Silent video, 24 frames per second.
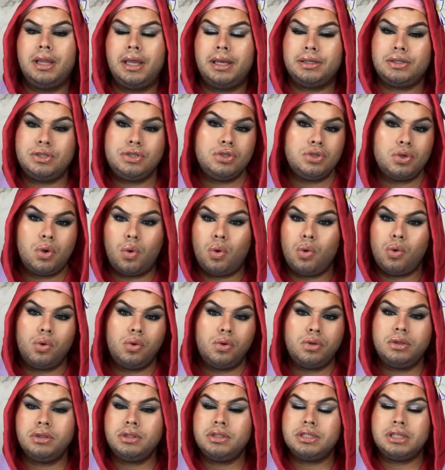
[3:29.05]

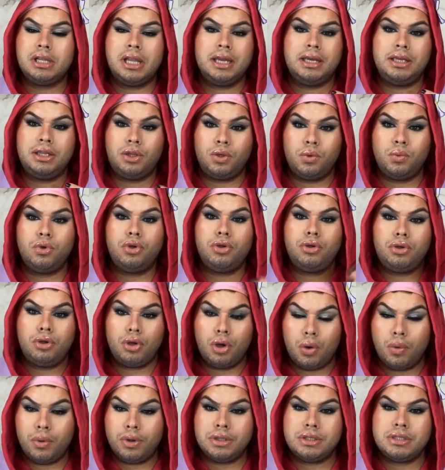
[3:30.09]
sold, you would
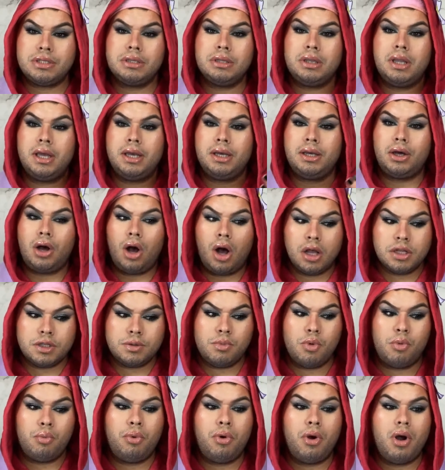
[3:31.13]
go into like
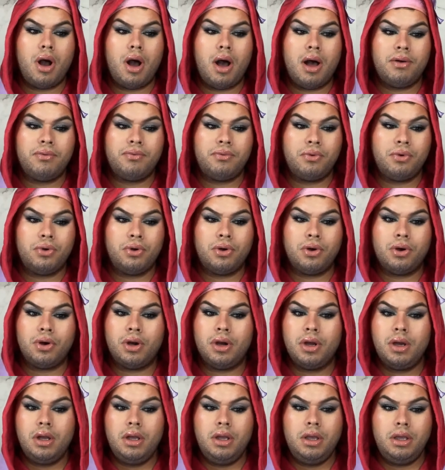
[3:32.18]
Cosmoprof
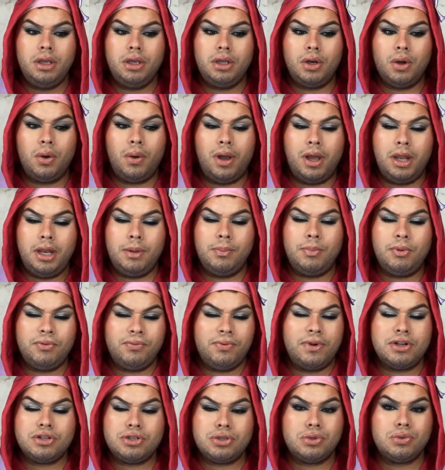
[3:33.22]
or, you know, any
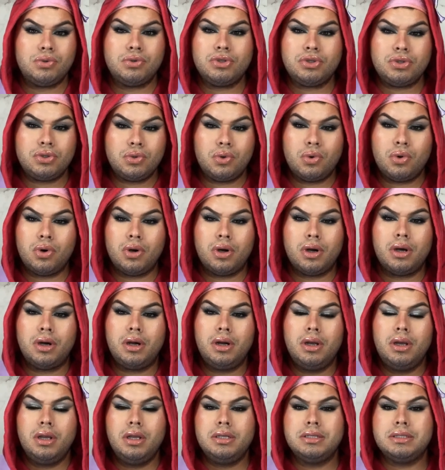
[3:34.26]
professional store,
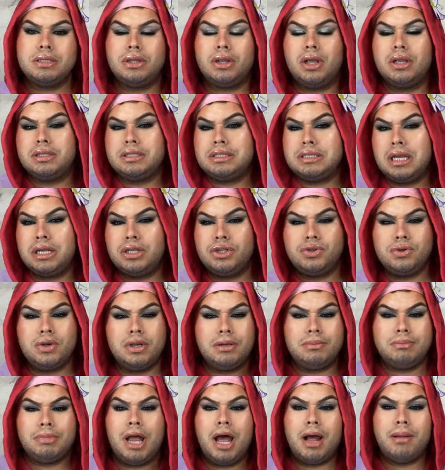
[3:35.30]
Salon
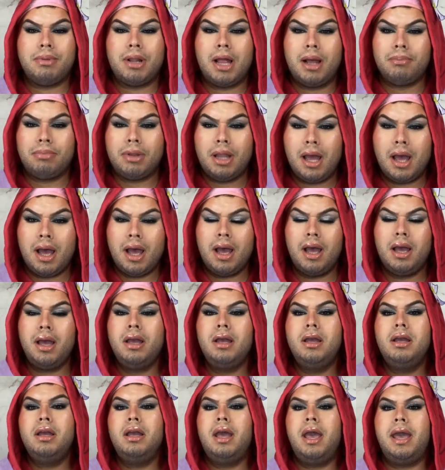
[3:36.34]
Centric, blah, blah, blah,
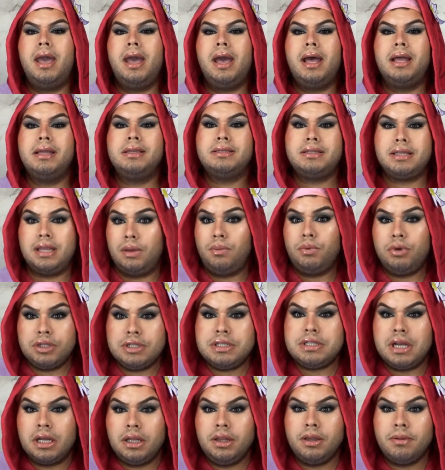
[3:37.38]
and they would
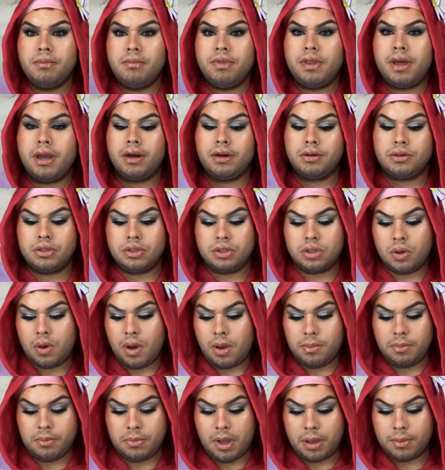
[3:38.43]
sell them there. So
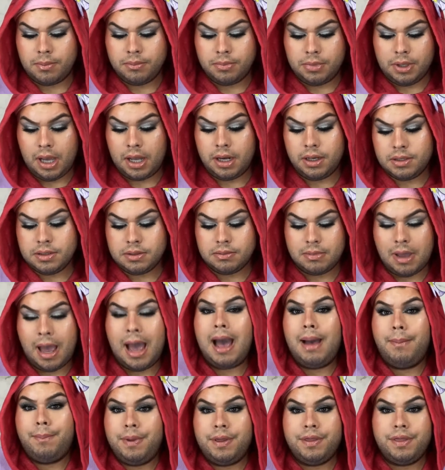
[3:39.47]
I'm kind of
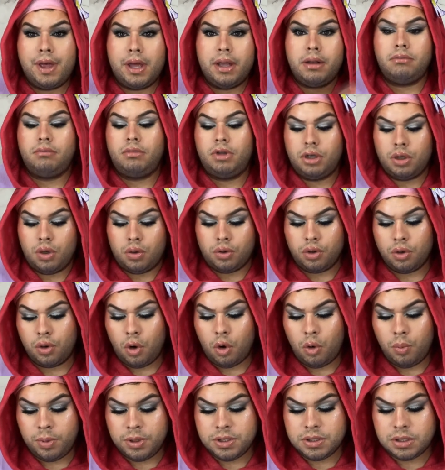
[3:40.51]
happy that, you know, they're
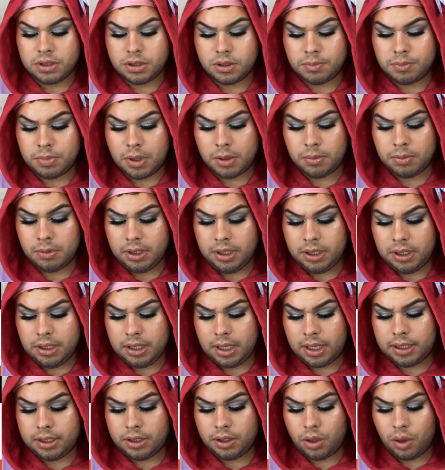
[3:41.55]
open to the public.
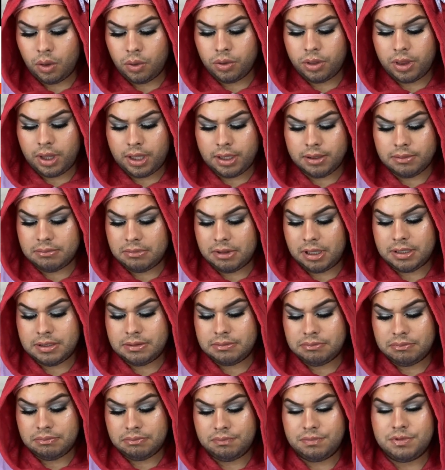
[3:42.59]
I know they
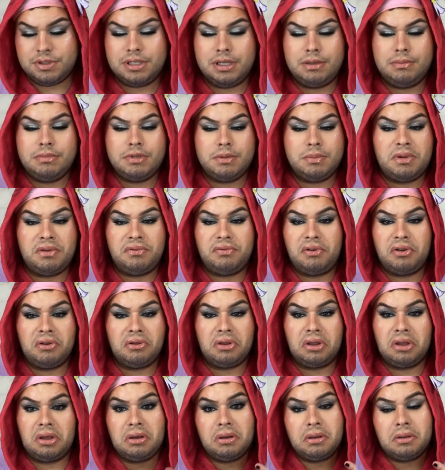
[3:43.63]
seem to be
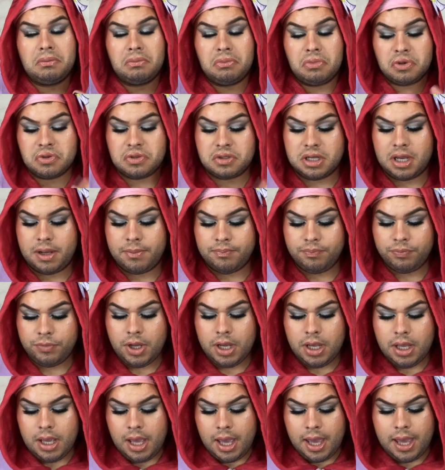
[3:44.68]
fairly good. We'll see.
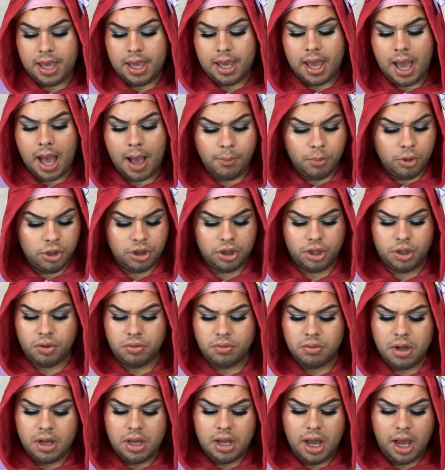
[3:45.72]
Hey, I'm with
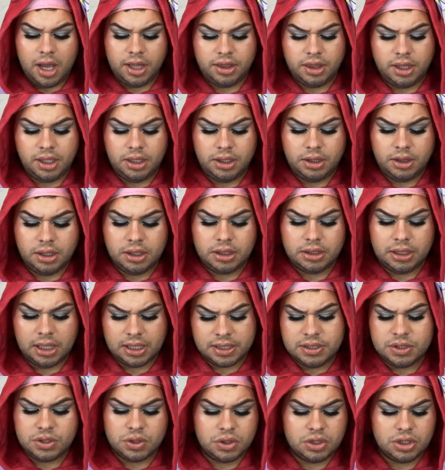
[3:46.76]
you. I think the
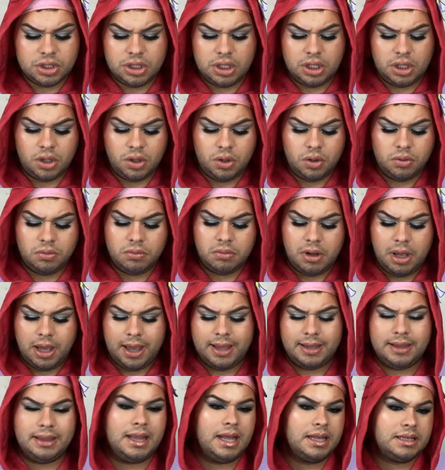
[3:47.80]
cleanser's cute,
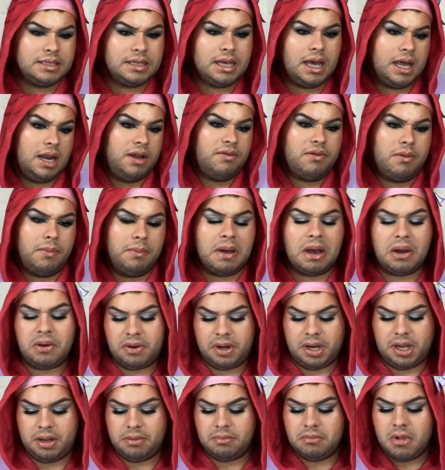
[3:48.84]
and that's kind of about
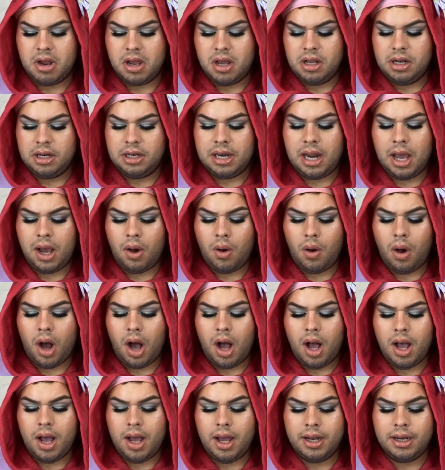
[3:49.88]
it. Now,
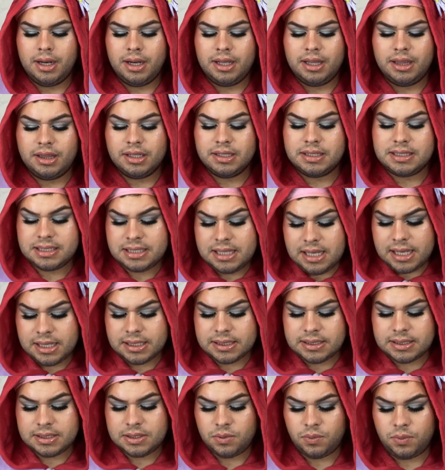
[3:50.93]
on the
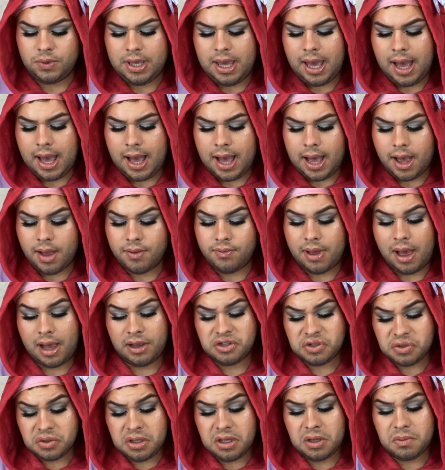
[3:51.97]
6th, we have
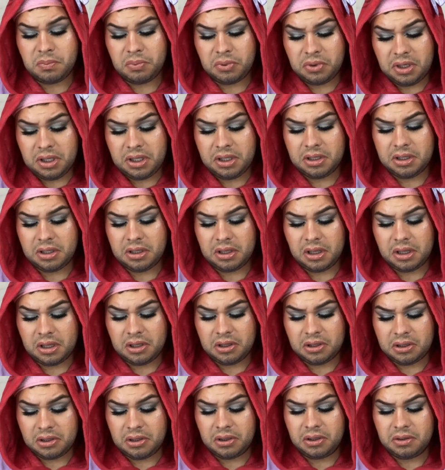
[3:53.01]
actually a pretty
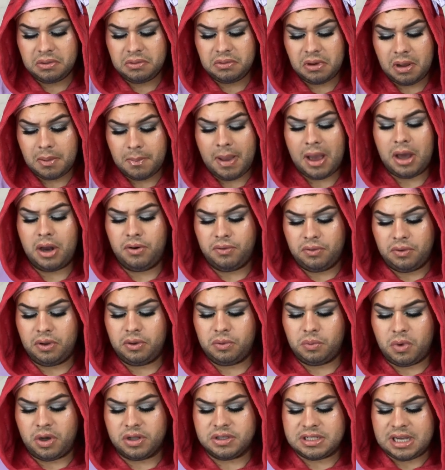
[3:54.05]
good amount of
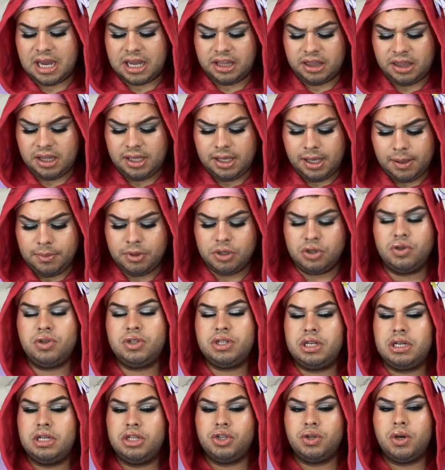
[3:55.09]
good ones. I think I'm
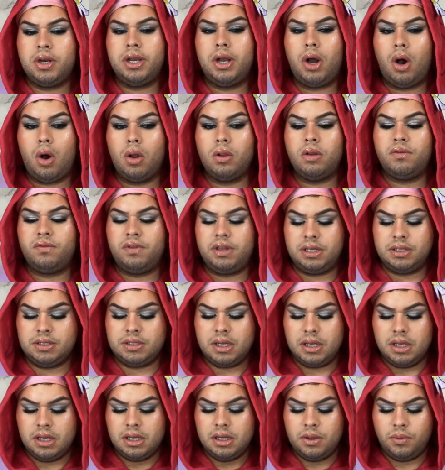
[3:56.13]
interested in trying all of these.
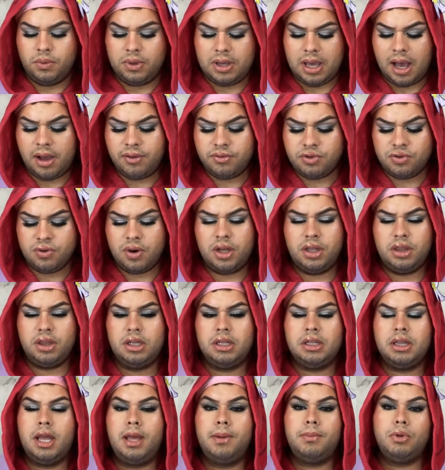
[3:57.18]
We have tried the
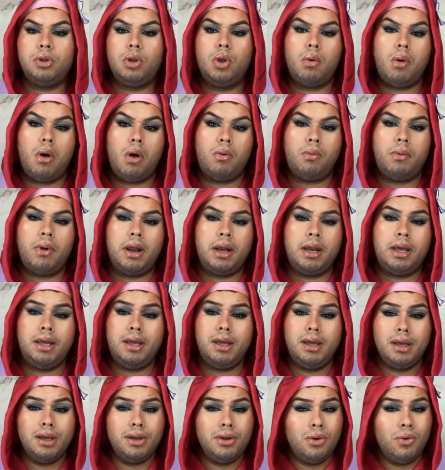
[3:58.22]
Glam Glow
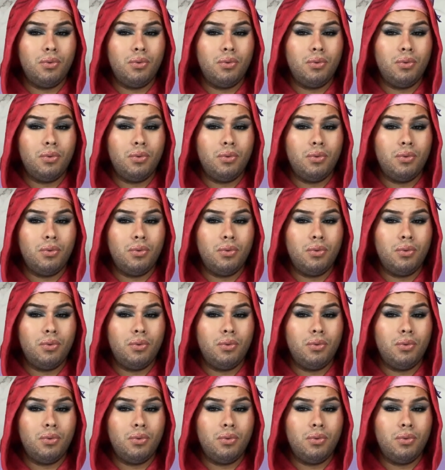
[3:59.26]
already.